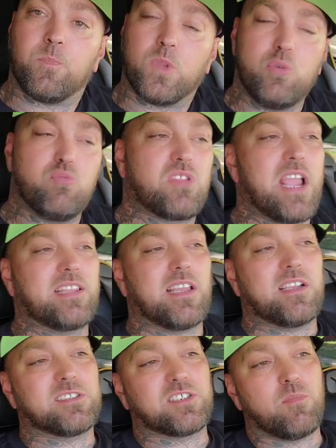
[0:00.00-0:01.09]
You think that
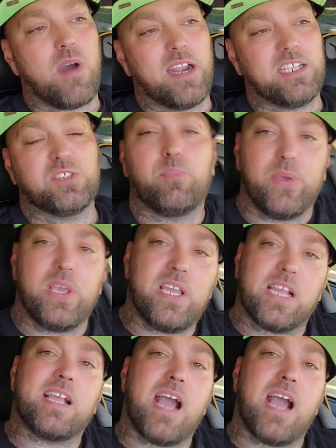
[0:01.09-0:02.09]
because somebody's big and